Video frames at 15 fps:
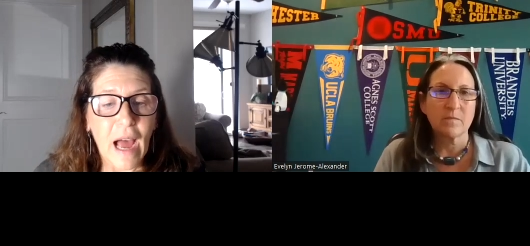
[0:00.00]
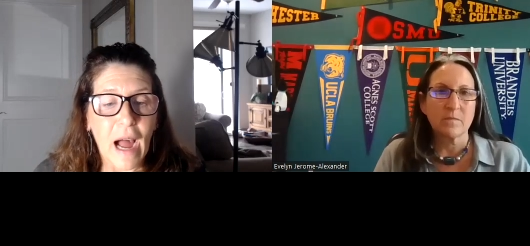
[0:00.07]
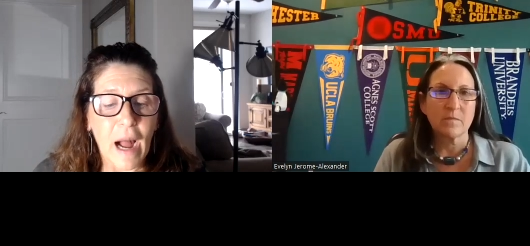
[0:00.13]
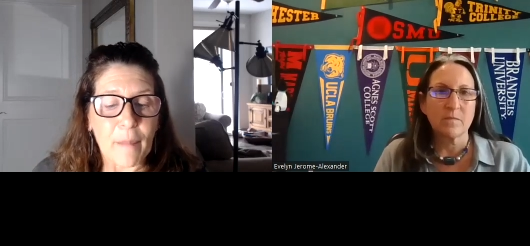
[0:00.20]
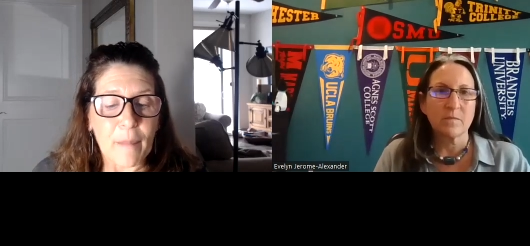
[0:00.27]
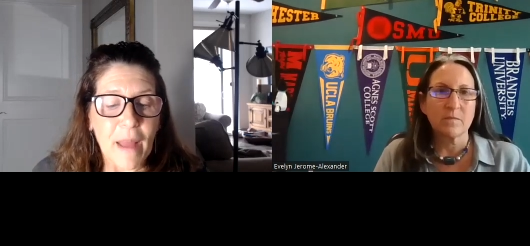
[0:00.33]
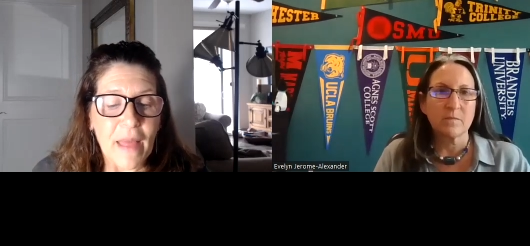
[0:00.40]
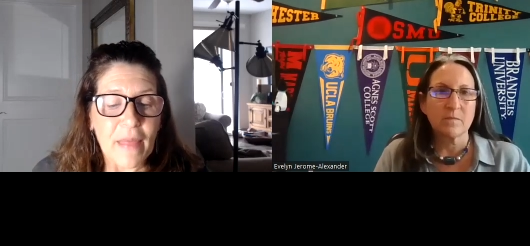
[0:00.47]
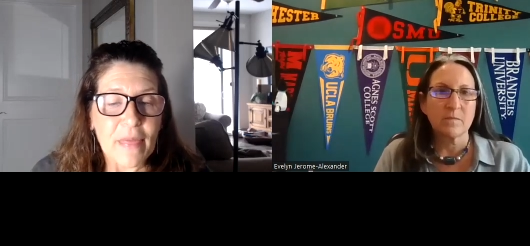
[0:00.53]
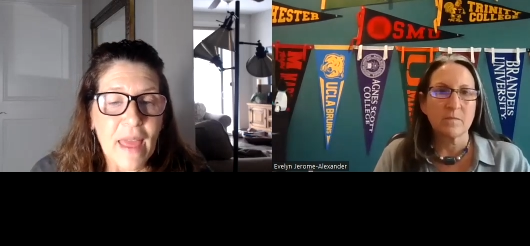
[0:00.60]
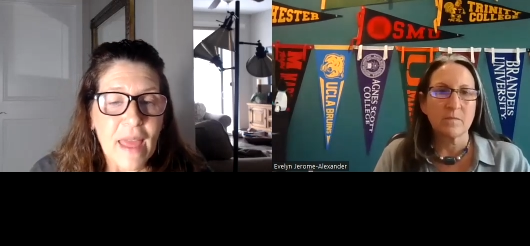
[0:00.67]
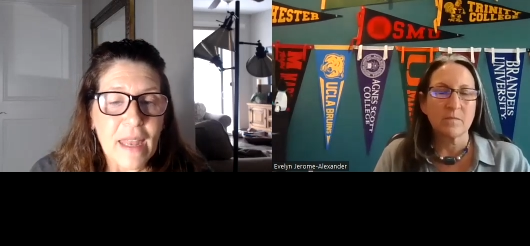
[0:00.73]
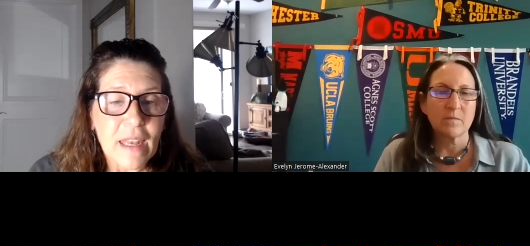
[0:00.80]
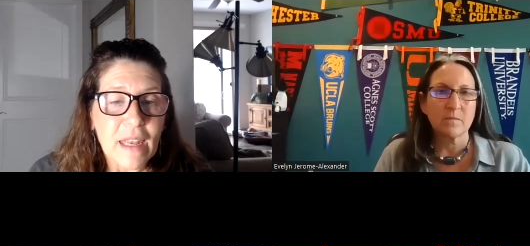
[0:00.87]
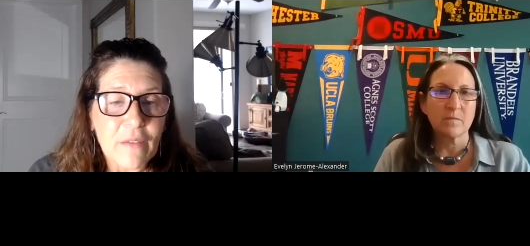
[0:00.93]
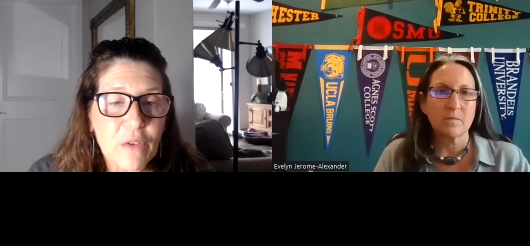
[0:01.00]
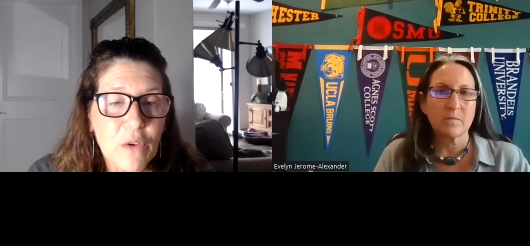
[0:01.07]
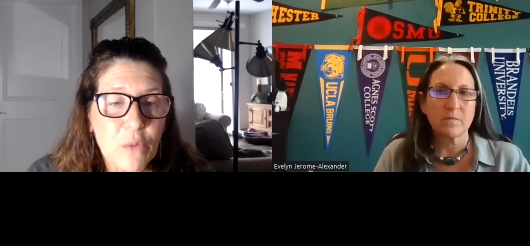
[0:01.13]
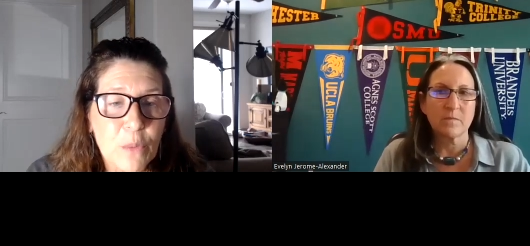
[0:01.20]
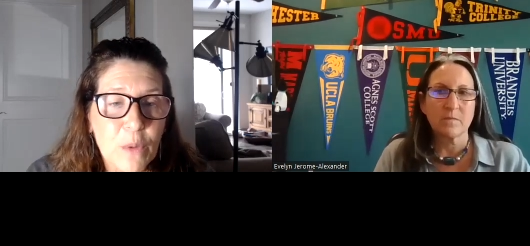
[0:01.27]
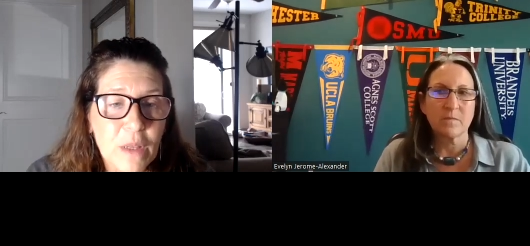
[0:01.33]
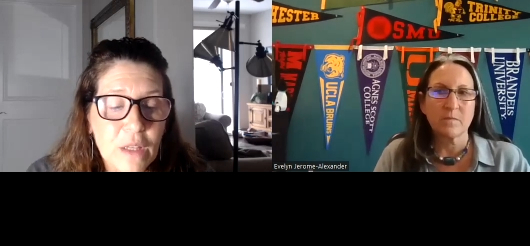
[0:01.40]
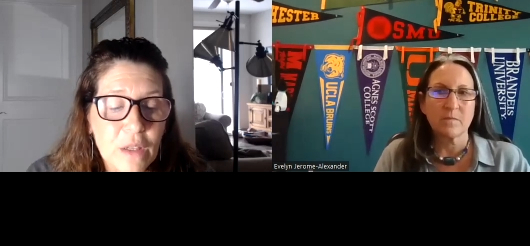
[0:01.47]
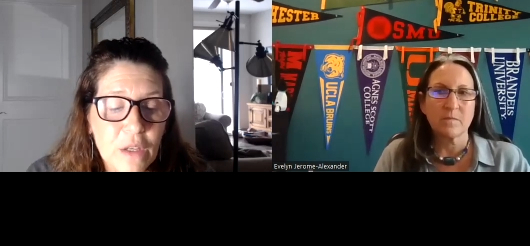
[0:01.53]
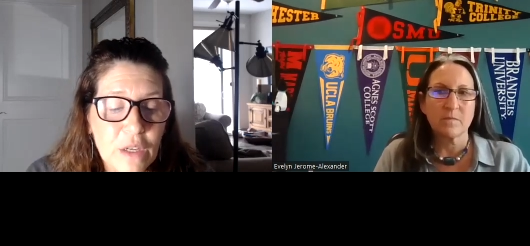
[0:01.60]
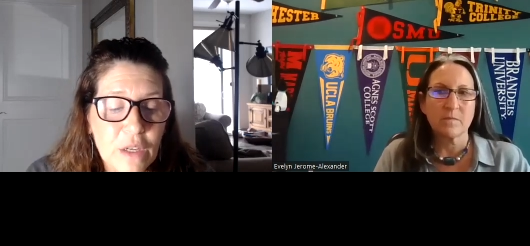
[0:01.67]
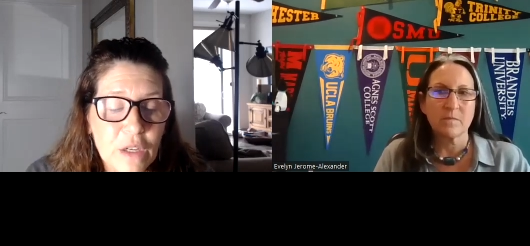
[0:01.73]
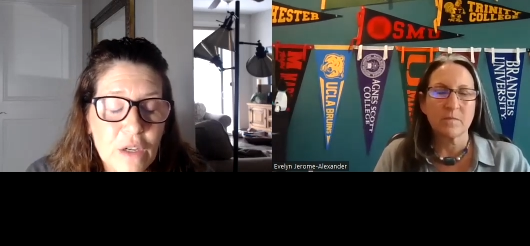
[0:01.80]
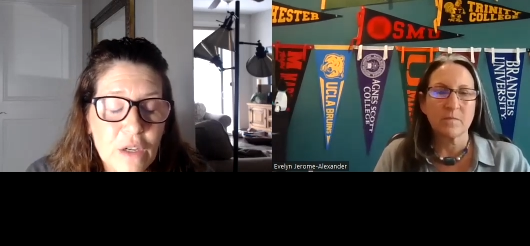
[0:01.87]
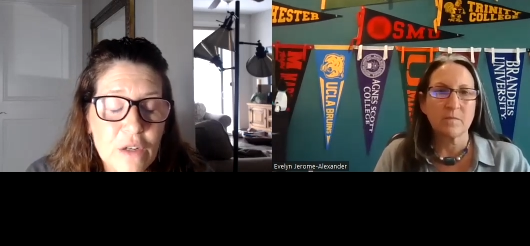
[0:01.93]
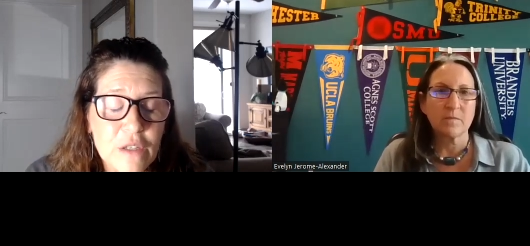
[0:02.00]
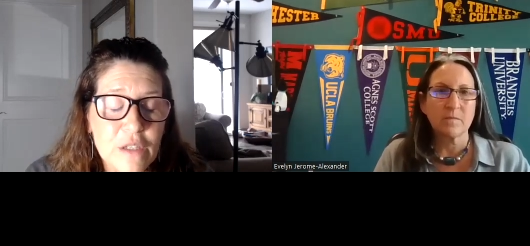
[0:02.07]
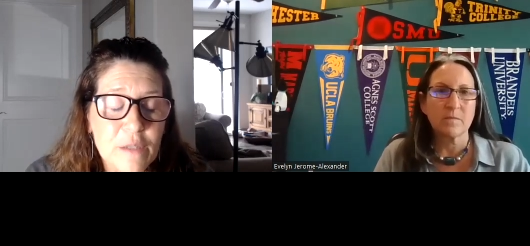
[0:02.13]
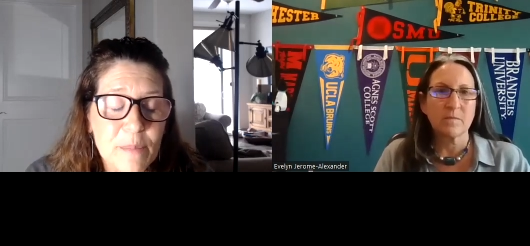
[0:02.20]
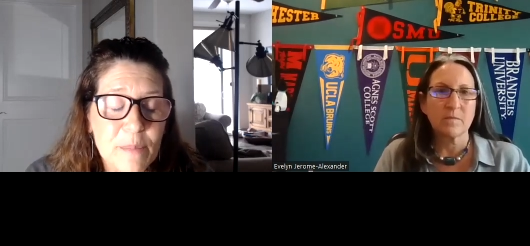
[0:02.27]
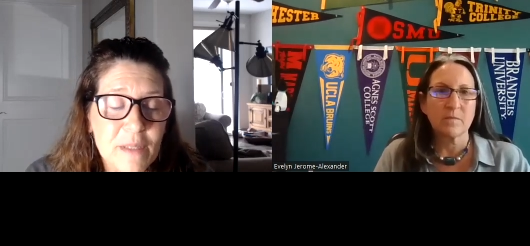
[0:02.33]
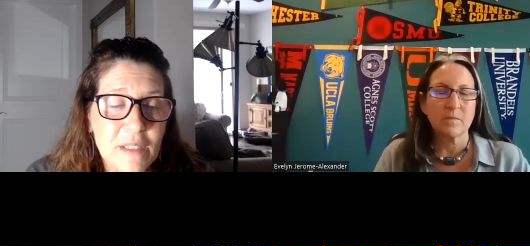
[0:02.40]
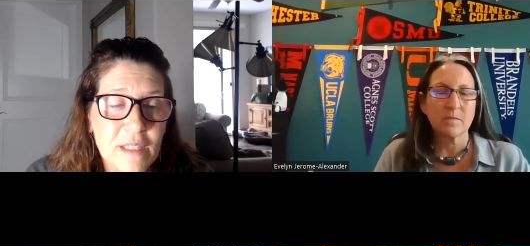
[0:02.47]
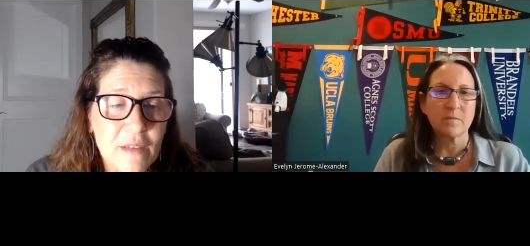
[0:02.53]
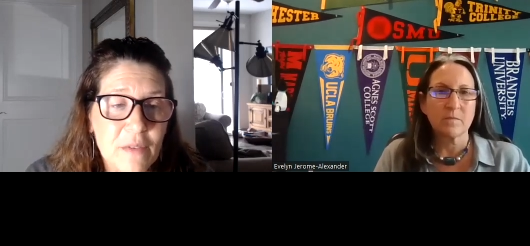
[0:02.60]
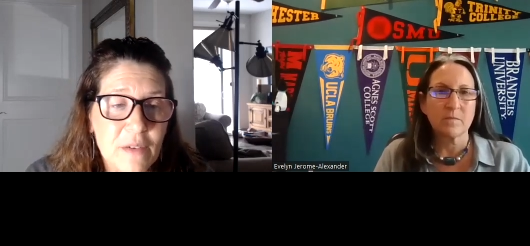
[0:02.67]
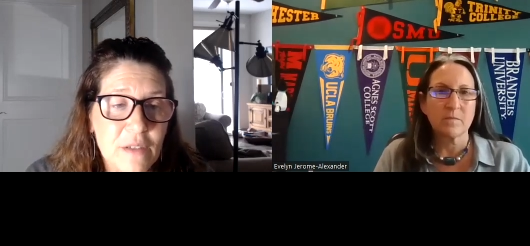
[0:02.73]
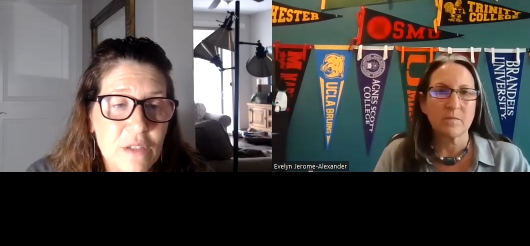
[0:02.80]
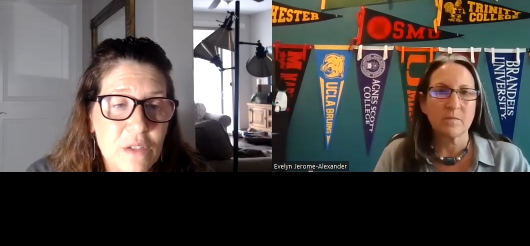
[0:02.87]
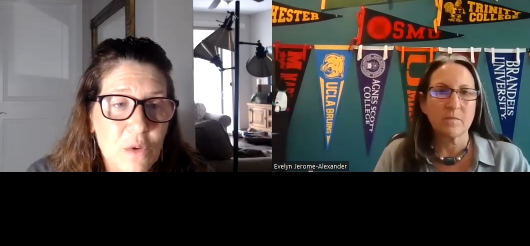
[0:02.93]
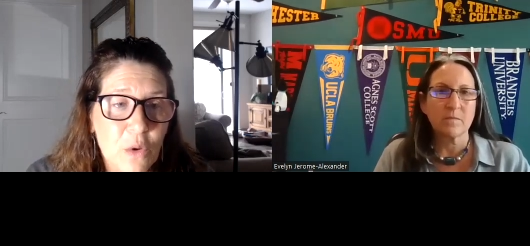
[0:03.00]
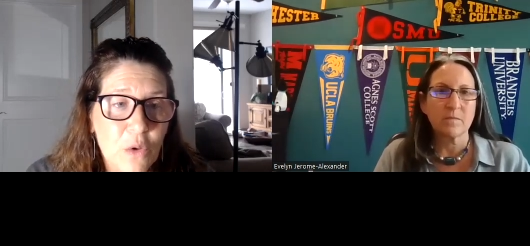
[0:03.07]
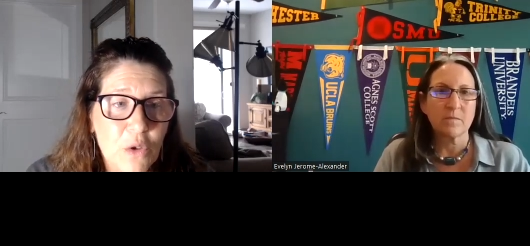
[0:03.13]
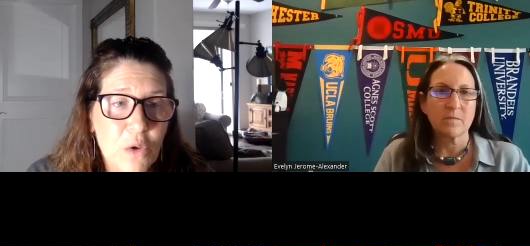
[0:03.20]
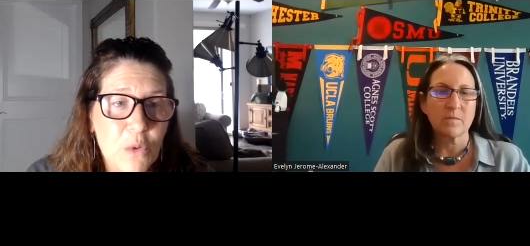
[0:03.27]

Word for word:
Speaker 1: Um, and then if you're really looking to go to a specific school,